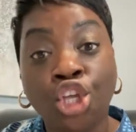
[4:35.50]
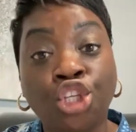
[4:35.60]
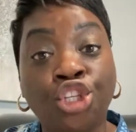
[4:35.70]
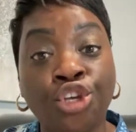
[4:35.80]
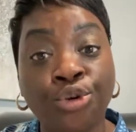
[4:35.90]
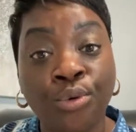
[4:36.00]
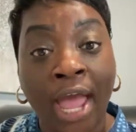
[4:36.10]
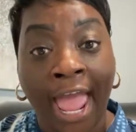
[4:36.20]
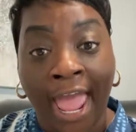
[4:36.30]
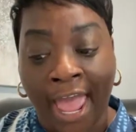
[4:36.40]
You
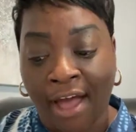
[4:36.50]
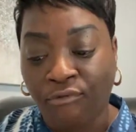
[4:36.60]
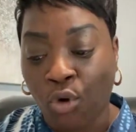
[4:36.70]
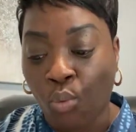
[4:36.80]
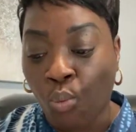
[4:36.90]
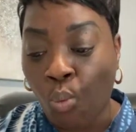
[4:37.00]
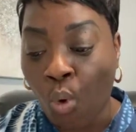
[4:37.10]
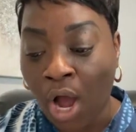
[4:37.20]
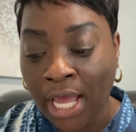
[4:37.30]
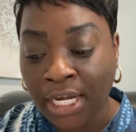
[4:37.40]
have
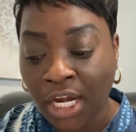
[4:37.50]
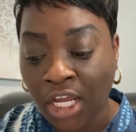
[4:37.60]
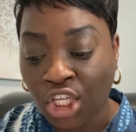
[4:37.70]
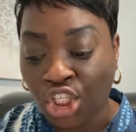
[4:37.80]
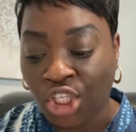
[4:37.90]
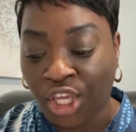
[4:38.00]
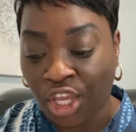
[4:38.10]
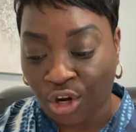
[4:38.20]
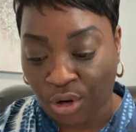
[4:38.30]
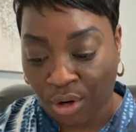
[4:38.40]
1
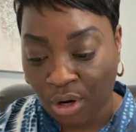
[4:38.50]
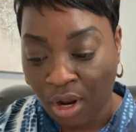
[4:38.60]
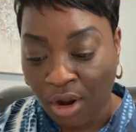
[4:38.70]
year